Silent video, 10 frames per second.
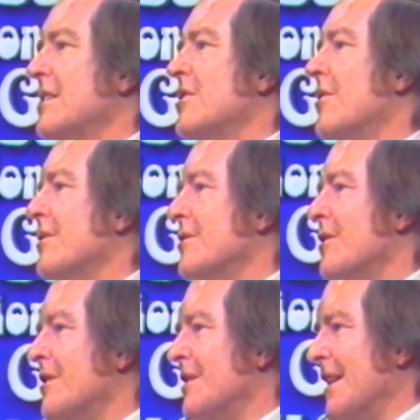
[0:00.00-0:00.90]
their historical
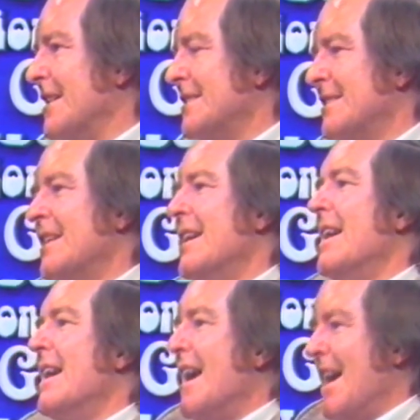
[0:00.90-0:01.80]
contexts
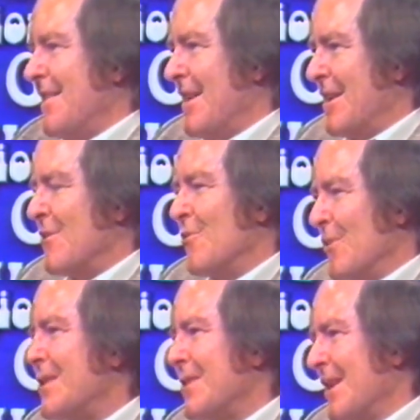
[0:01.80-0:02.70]
and then
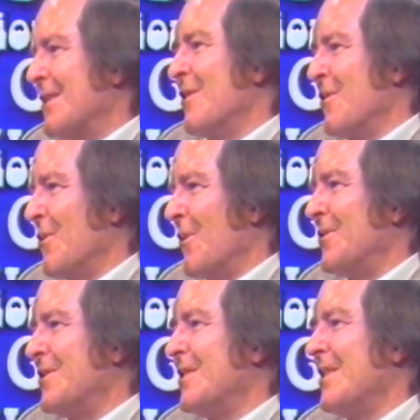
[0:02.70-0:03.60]
rethink the
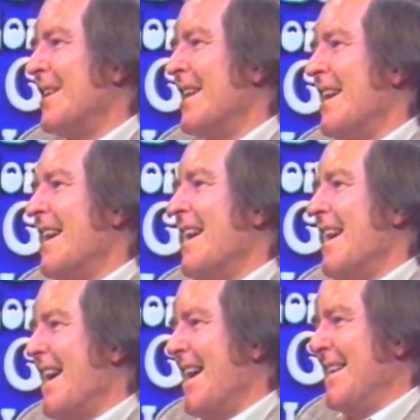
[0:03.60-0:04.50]
thoughts.
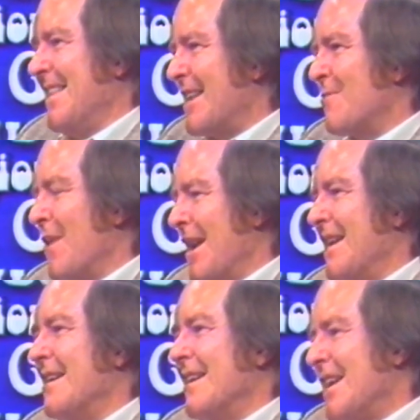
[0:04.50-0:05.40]
And in that
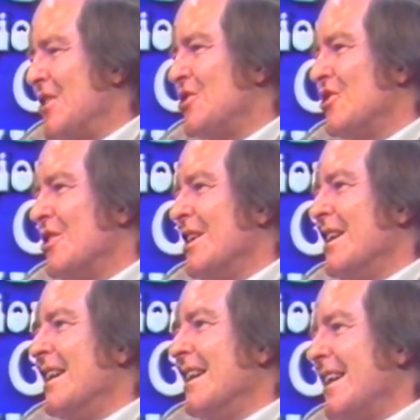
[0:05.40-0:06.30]
way, each,
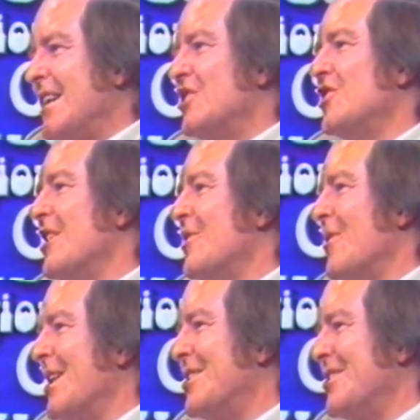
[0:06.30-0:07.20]
each
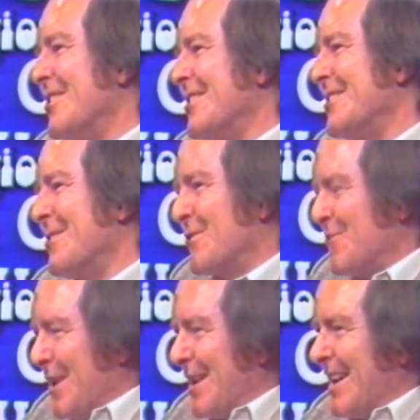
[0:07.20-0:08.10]
generation, so to
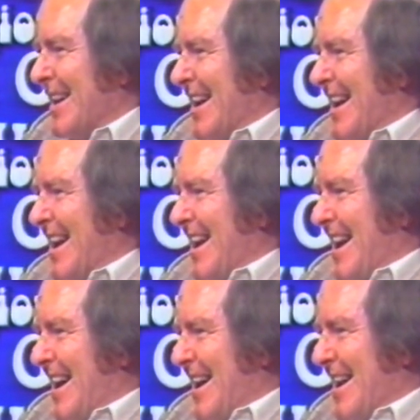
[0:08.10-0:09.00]
speak,
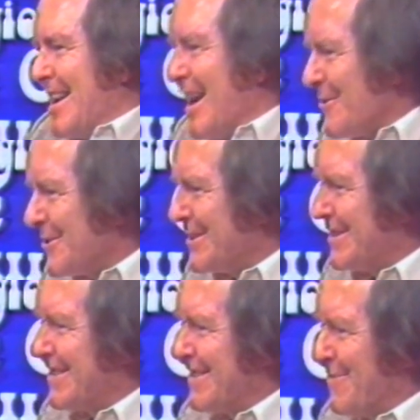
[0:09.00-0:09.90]
uh,
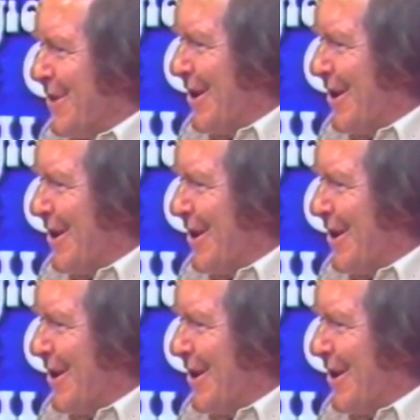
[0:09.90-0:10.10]
inherits the